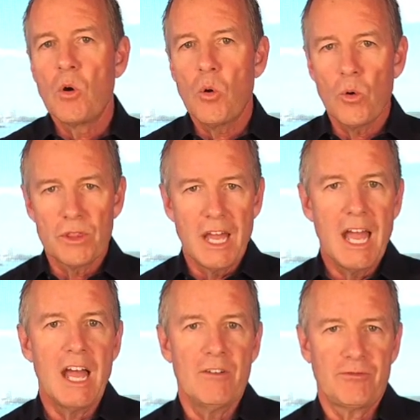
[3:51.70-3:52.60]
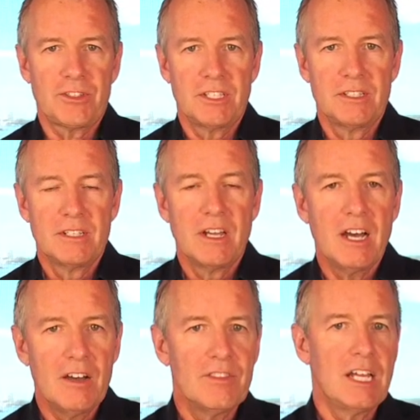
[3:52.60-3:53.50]
or the heft
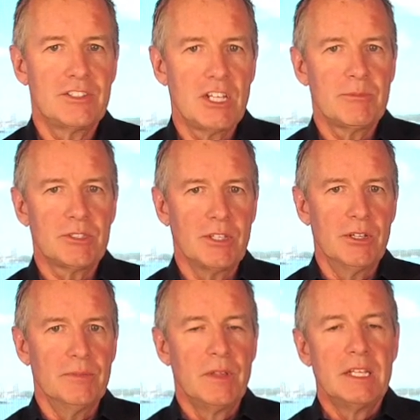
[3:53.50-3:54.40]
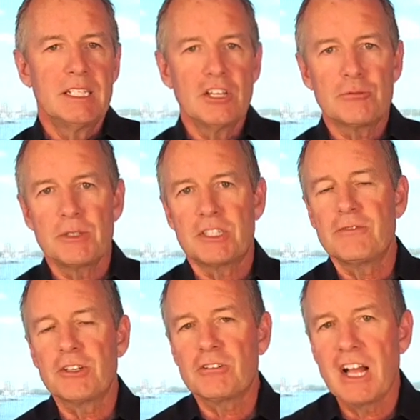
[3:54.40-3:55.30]
of that gemstone. Now,
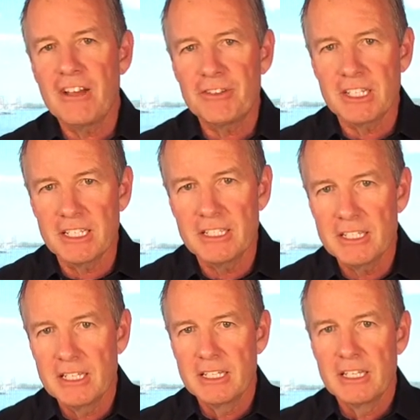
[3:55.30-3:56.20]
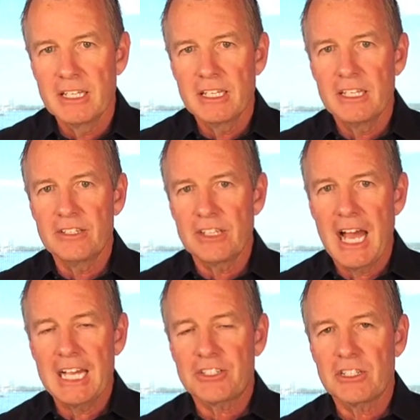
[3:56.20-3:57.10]
specific gravity is
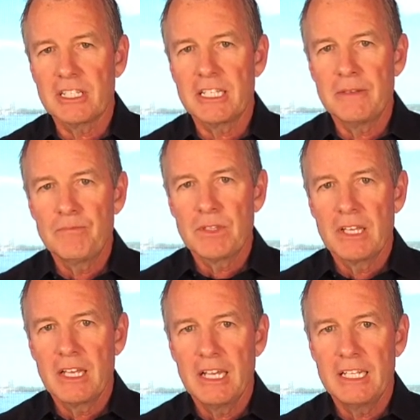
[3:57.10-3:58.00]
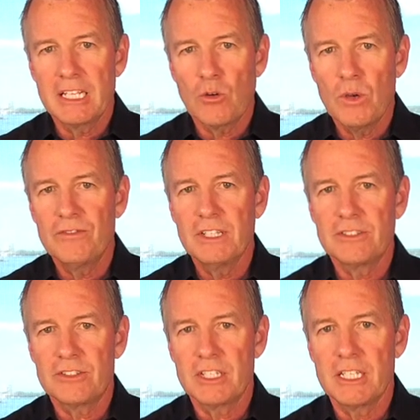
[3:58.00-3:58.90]
actually an
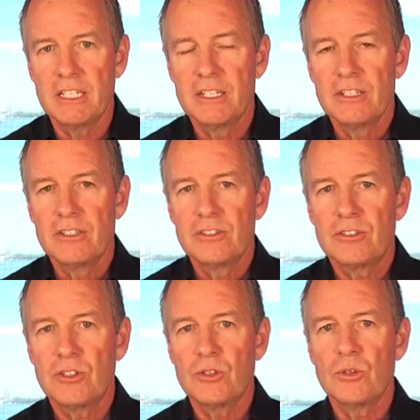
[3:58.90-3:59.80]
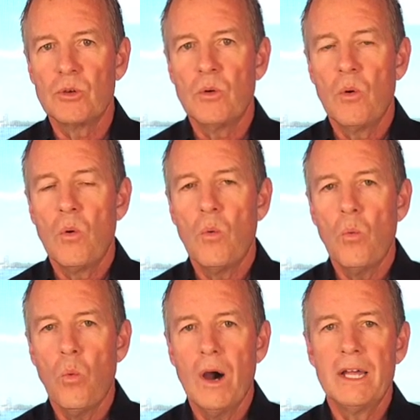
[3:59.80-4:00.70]
equivalency to
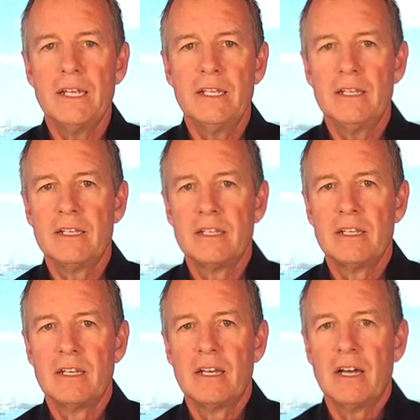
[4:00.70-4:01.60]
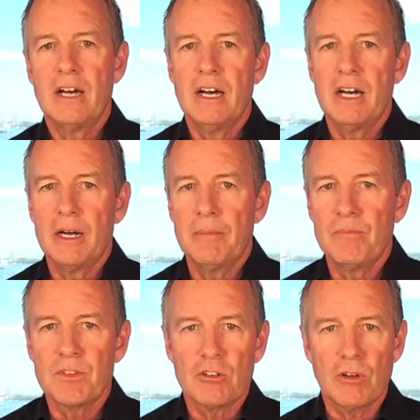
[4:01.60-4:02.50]
1
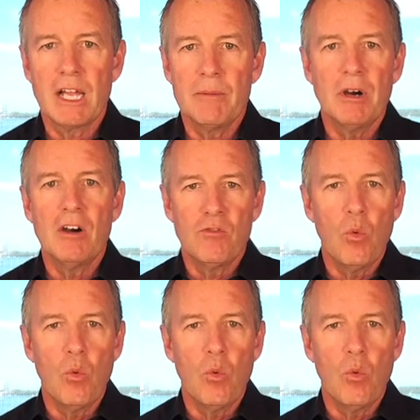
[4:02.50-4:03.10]
gram of